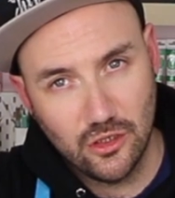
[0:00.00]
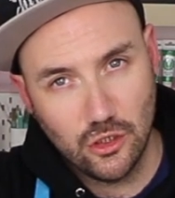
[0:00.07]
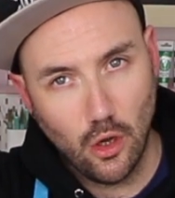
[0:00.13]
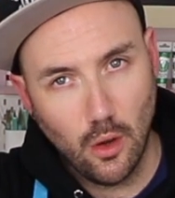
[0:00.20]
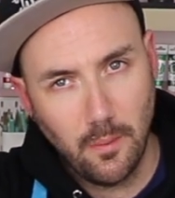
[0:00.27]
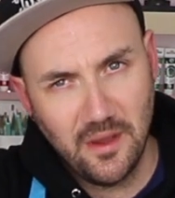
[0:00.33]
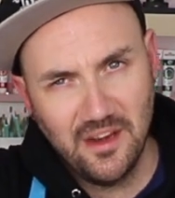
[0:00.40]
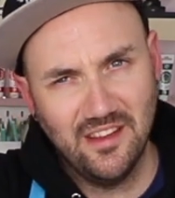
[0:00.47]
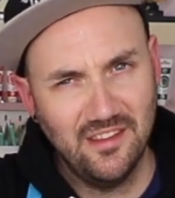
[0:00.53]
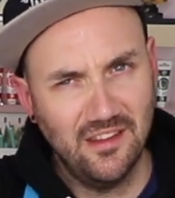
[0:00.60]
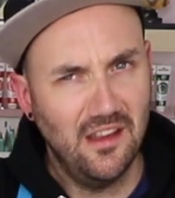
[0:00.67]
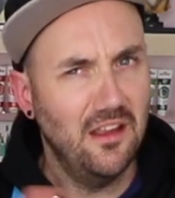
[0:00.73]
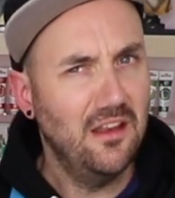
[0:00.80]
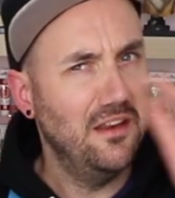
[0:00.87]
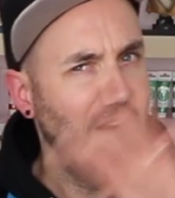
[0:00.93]
the top and
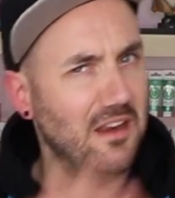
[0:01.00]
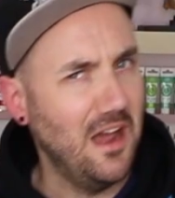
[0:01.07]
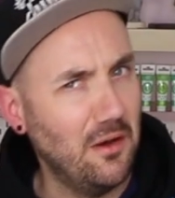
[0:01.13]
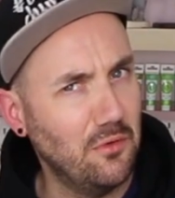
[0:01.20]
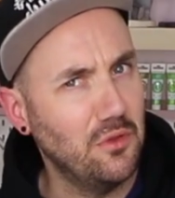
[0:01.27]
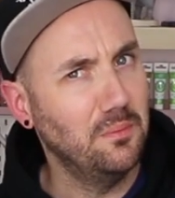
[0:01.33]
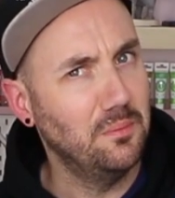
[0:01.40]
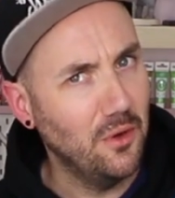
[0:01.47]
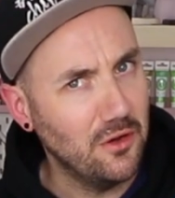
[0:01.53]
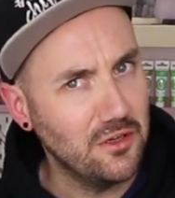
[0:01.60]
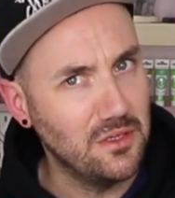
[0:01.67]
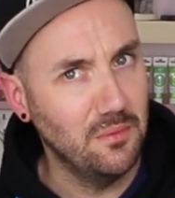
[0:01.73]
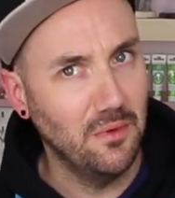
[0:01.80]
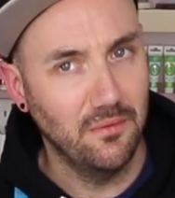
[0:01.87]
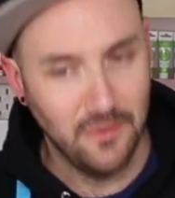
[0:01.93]
is now the
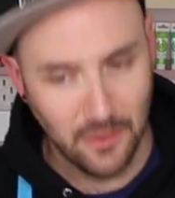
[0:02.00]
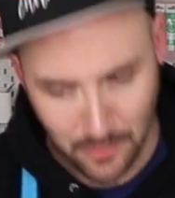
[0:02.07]
bottom of